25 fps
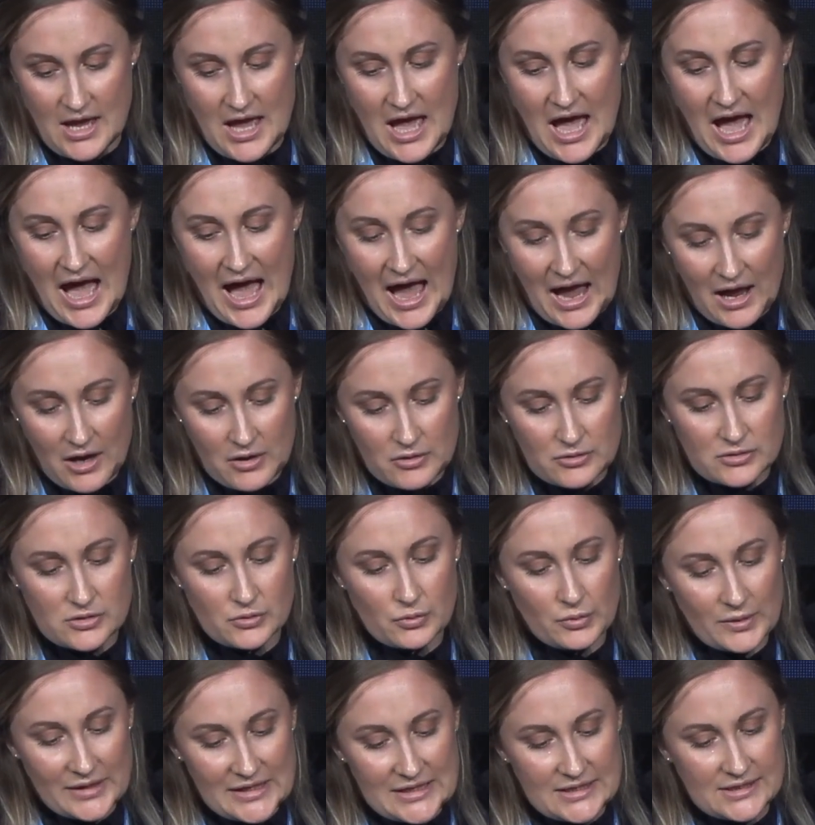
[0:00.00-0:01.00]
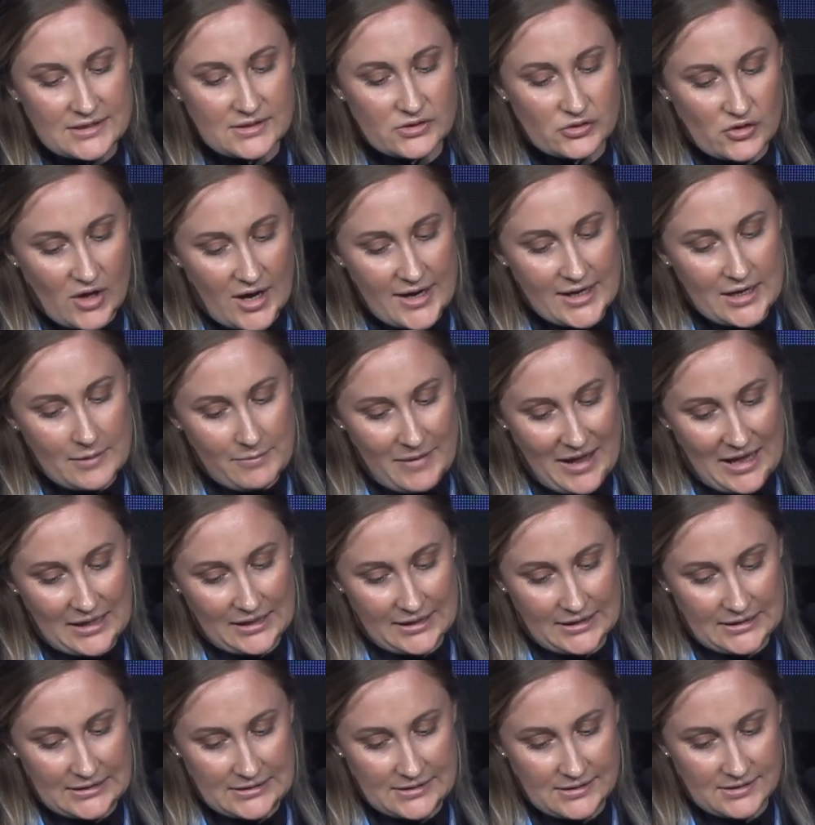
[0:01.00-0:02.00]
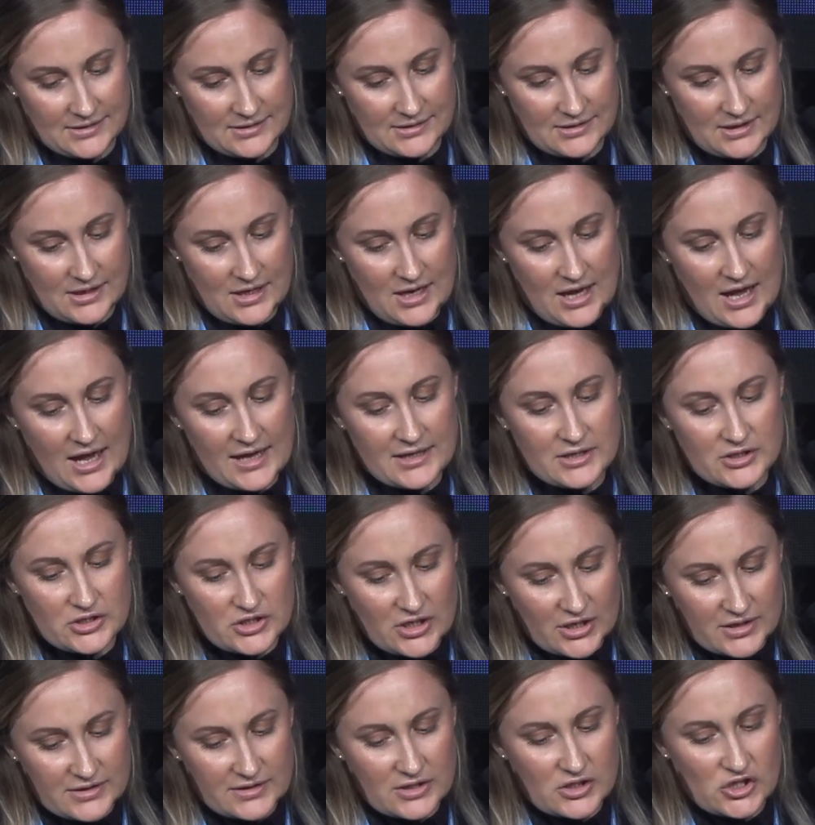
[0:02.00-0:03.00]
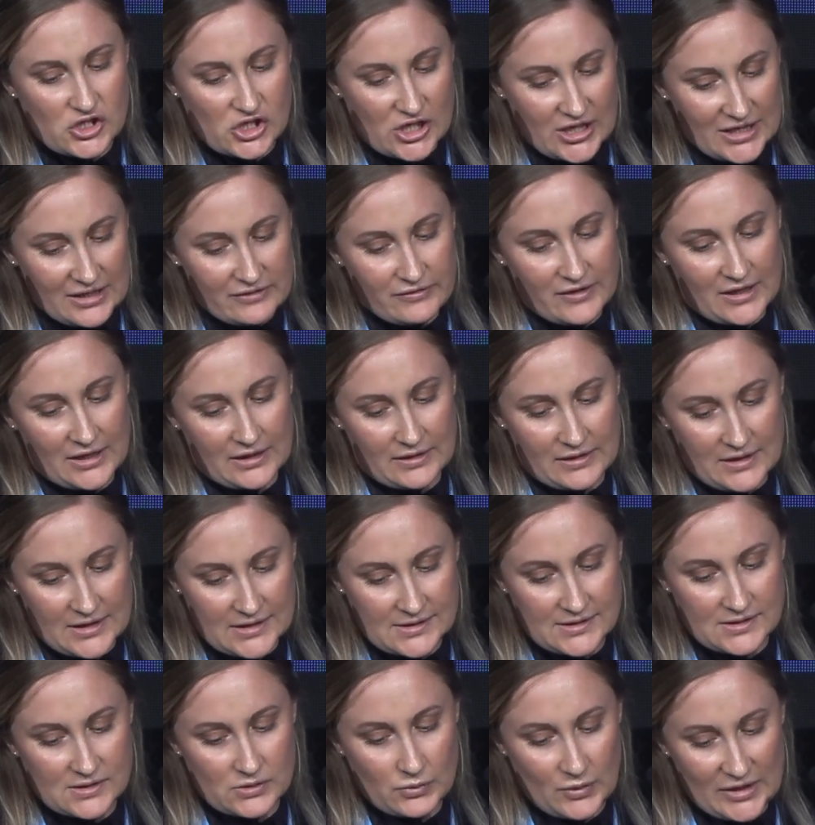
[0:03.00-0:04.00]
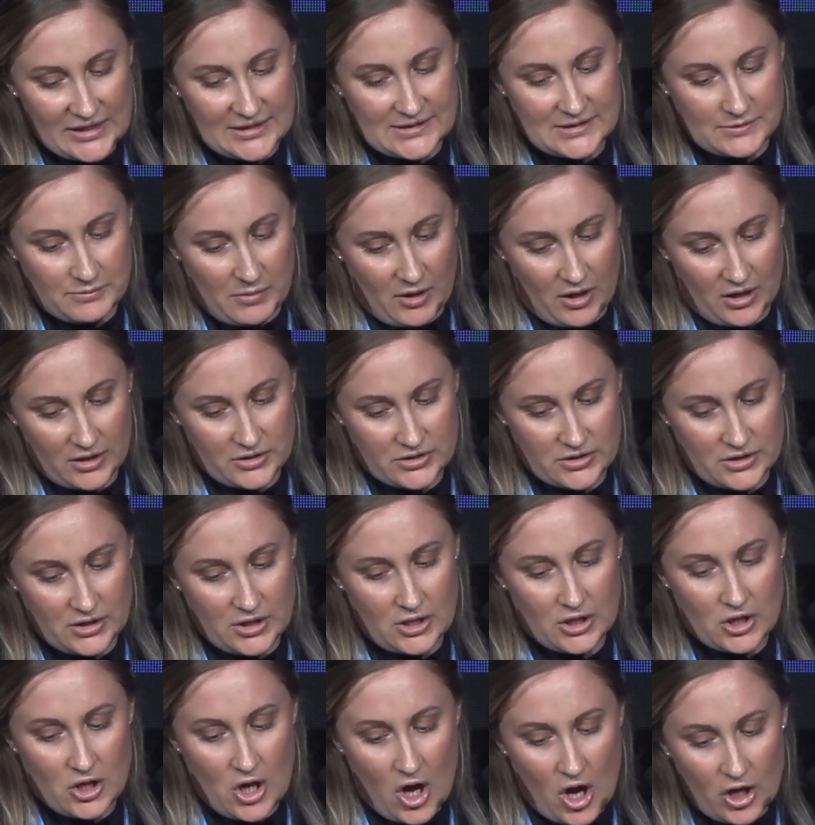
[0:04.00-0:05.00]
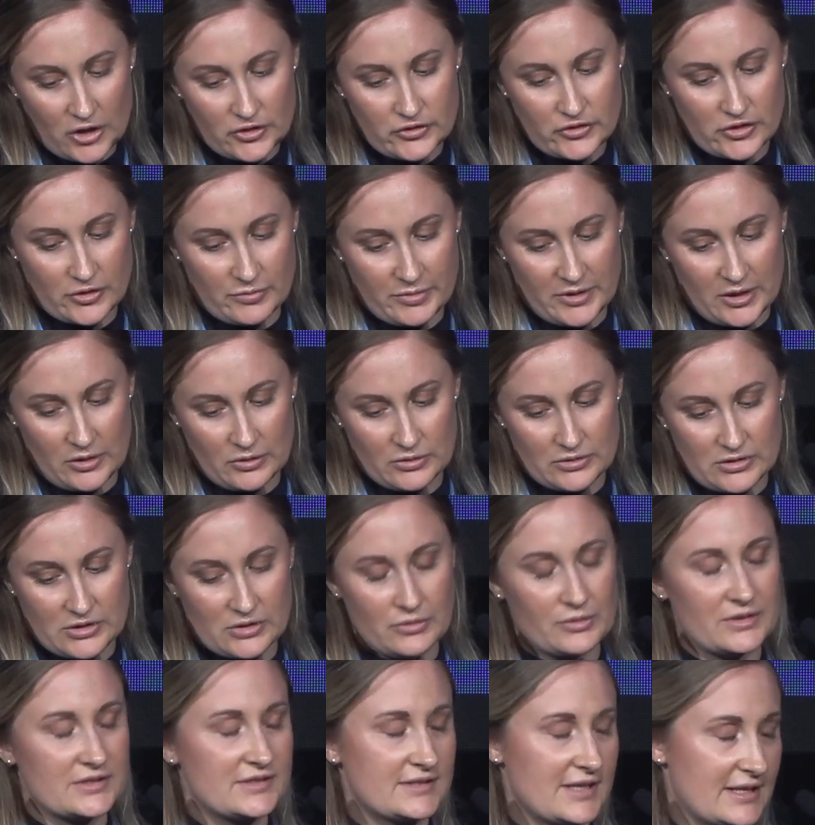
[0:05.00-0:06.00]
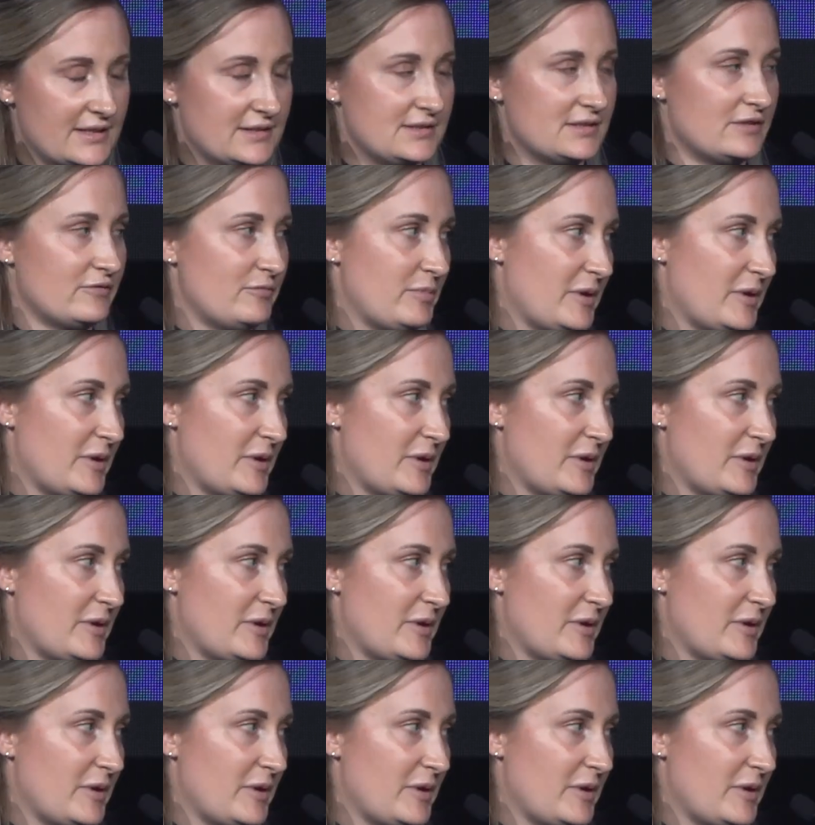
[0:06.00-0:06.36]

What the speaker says: How do we strike a balance, and does achieving this sweet spot contribute to a sense of